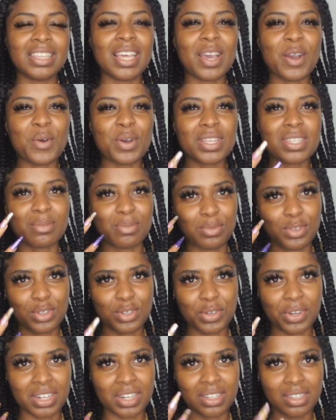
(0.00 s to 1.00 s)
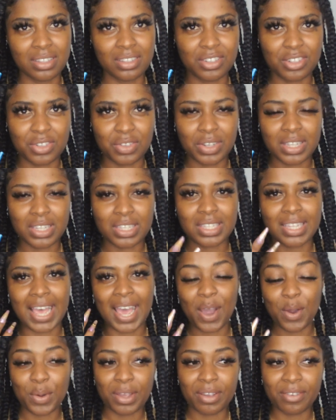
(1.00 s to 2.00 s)
there was mutual interest.
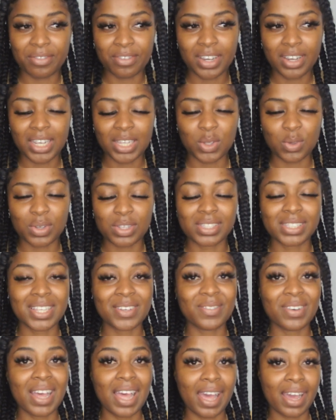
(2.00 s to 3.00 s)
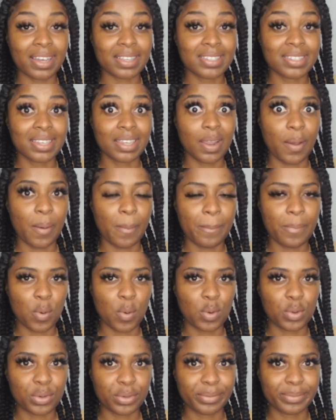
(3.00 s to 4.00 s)
However, it was never acted
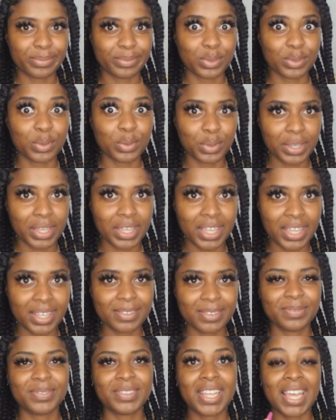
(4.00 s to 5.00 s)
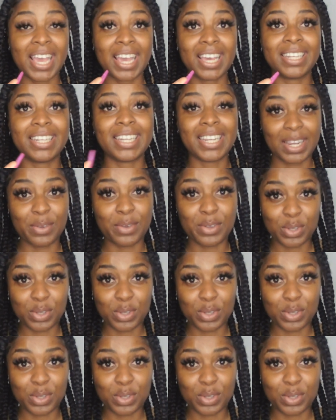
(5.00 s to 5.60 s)
upon. Okay, and here